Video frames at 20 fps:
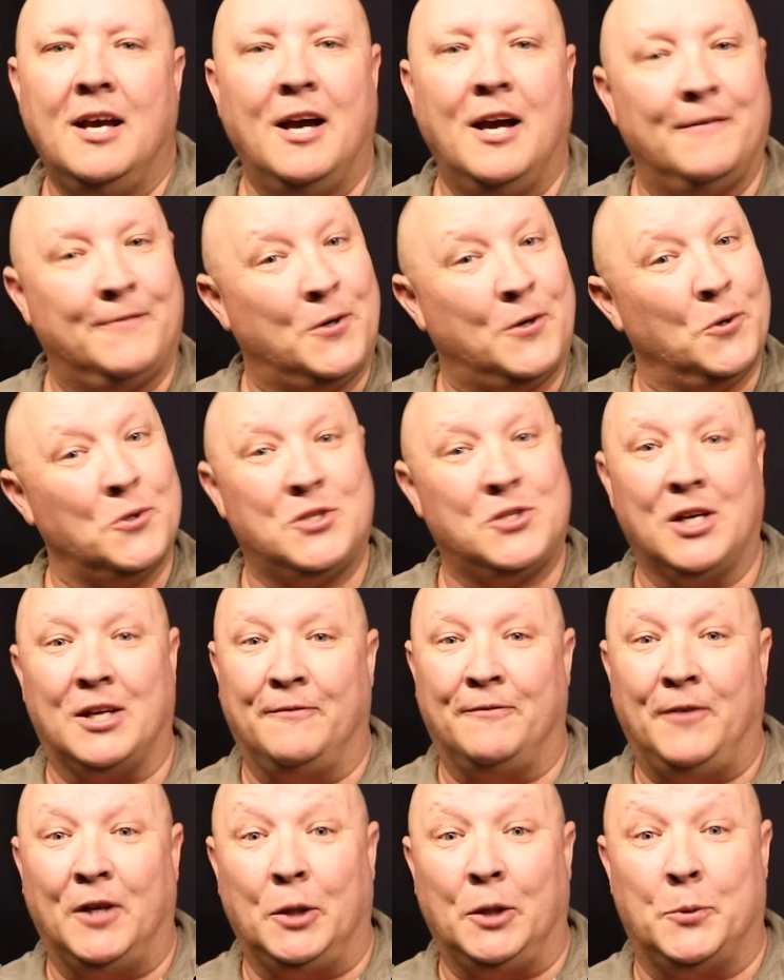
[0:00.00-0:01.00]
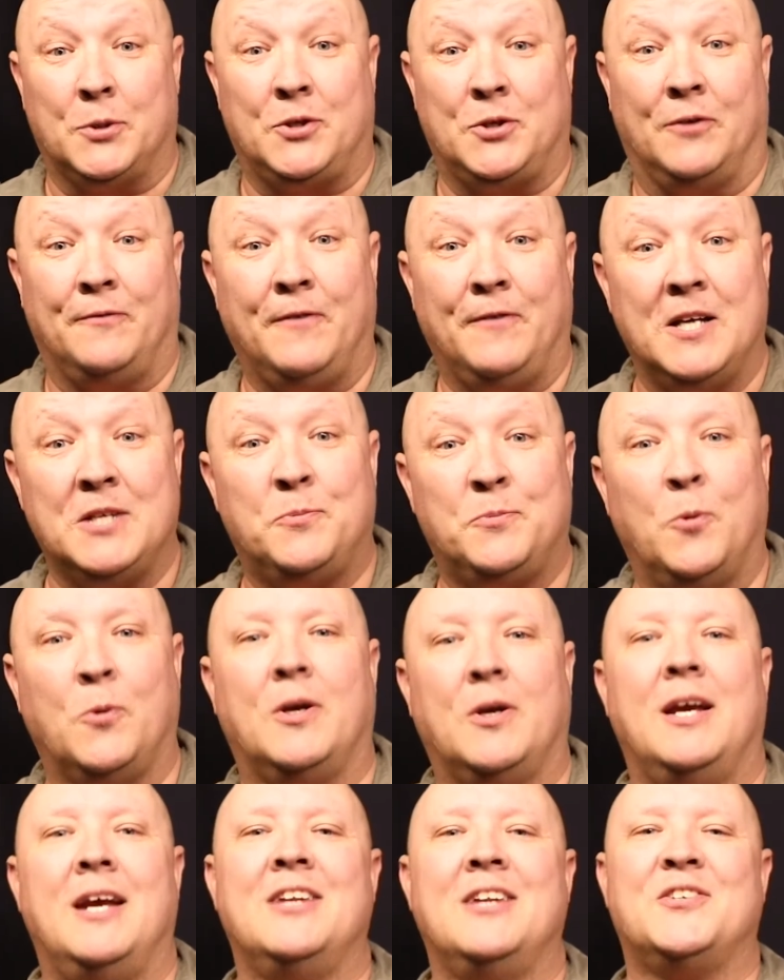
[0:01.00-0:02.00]
Of course, you can follow us on
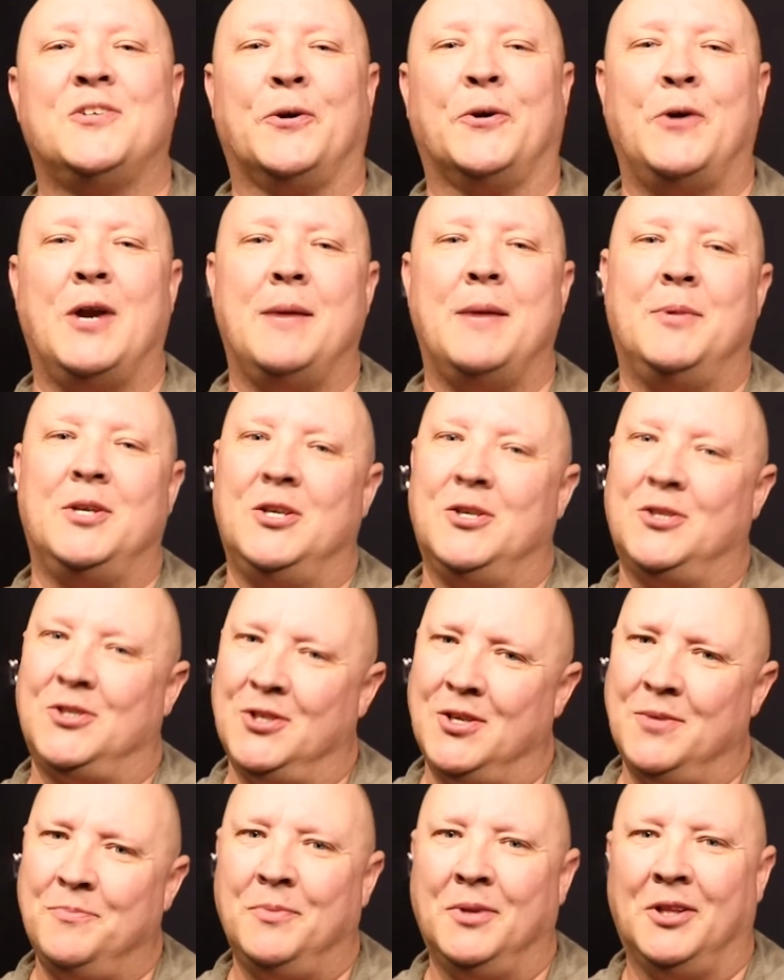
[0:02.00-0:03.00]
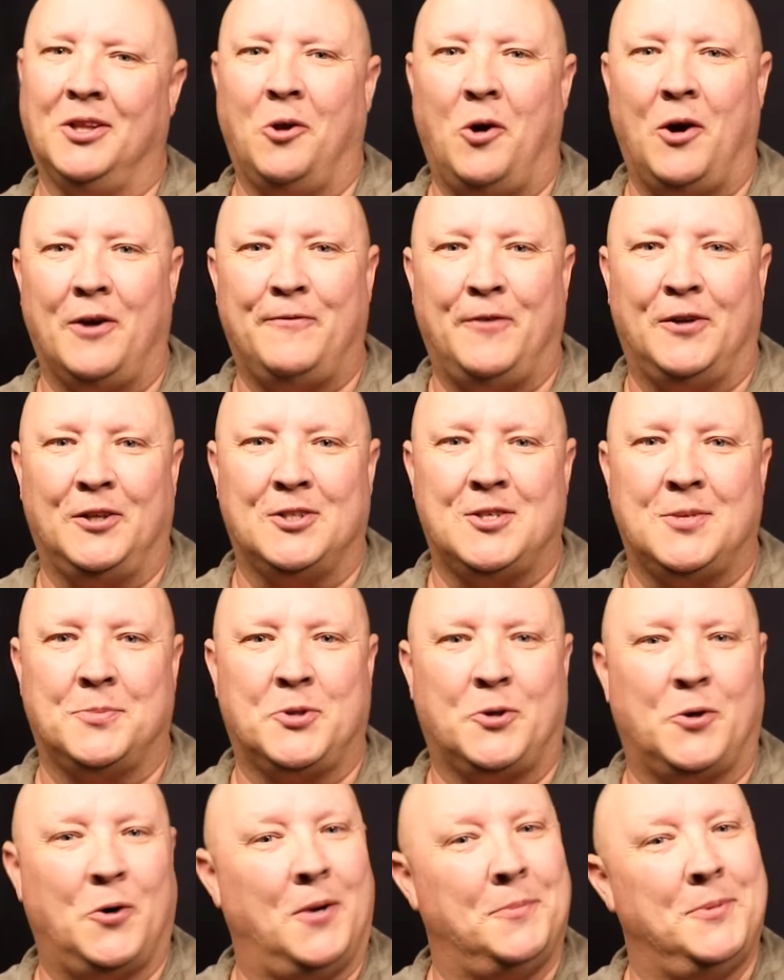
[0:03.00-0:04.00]
Facebook, Instagram and YouTube. Like, follow,
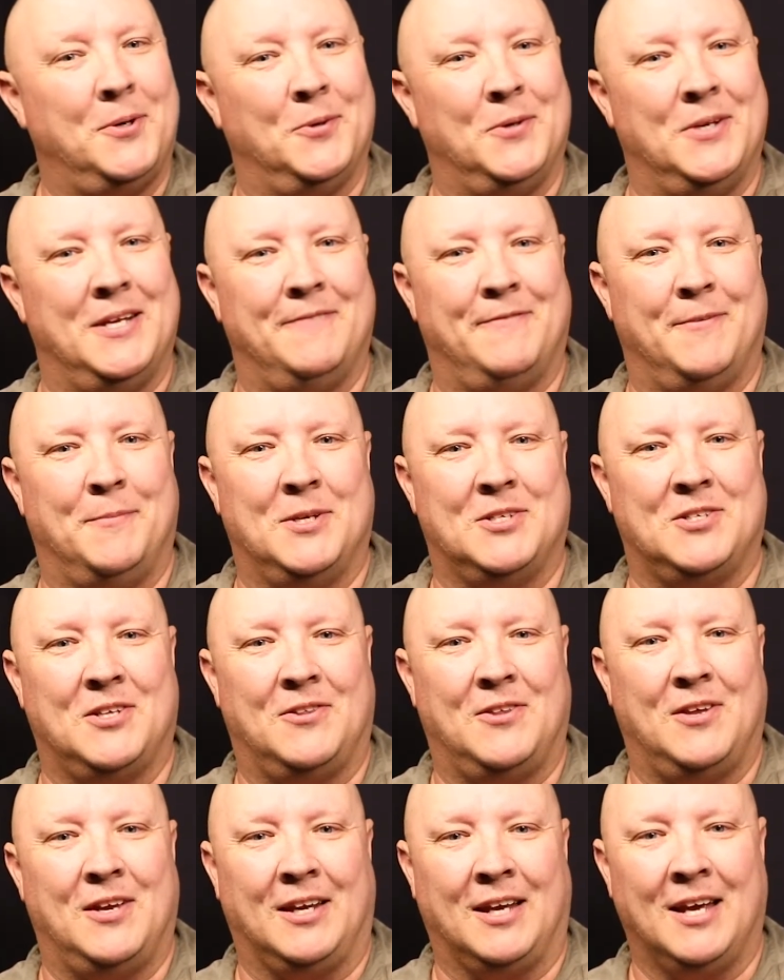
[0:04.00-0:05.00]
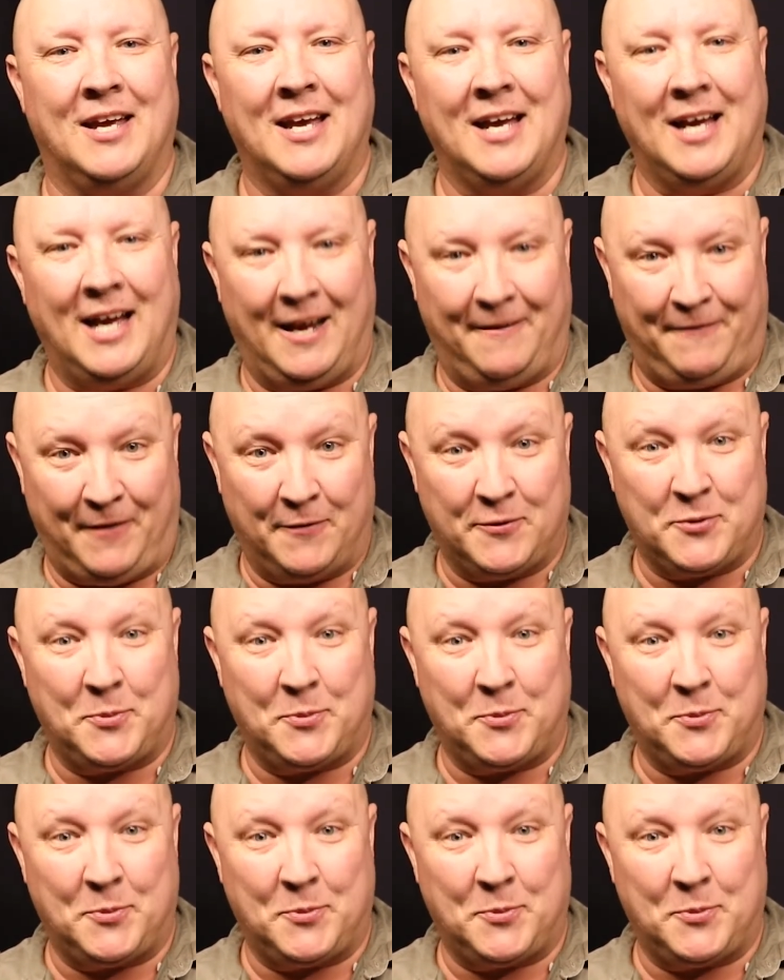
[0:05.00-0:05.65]
subscribe, you'll never miss a thing. Hey, if you've